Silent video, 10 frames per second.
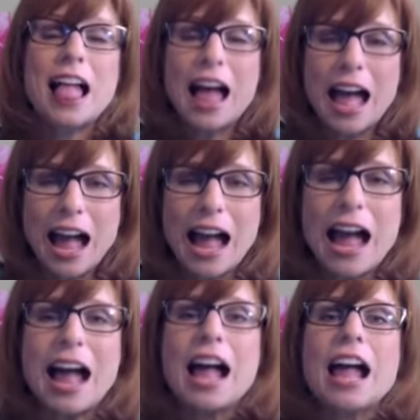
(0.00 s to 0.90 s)

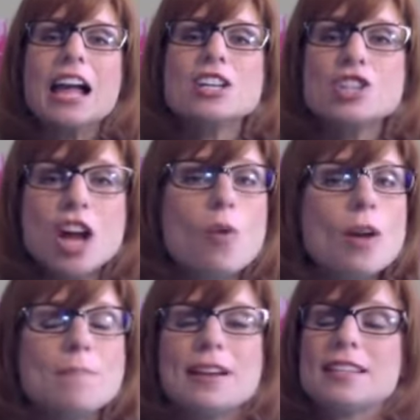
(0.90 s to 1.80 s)
I know it
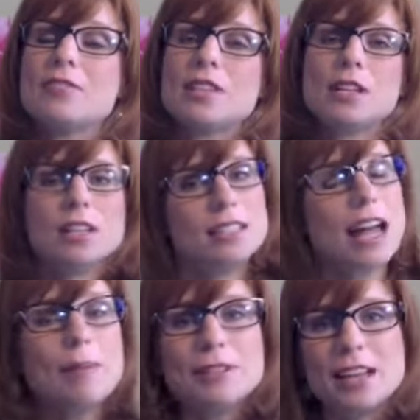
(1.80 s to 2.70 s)
because I've seen it
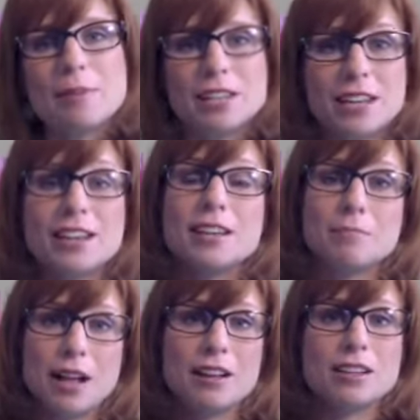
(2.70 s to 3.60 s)
time and time again in
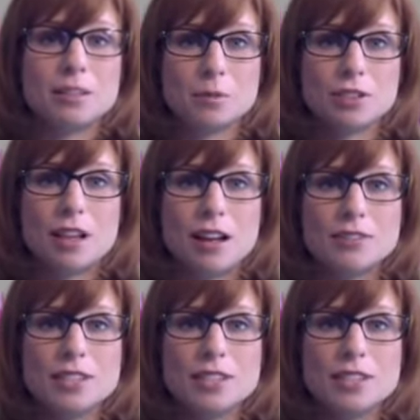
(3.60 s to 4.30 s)
my customers' lives.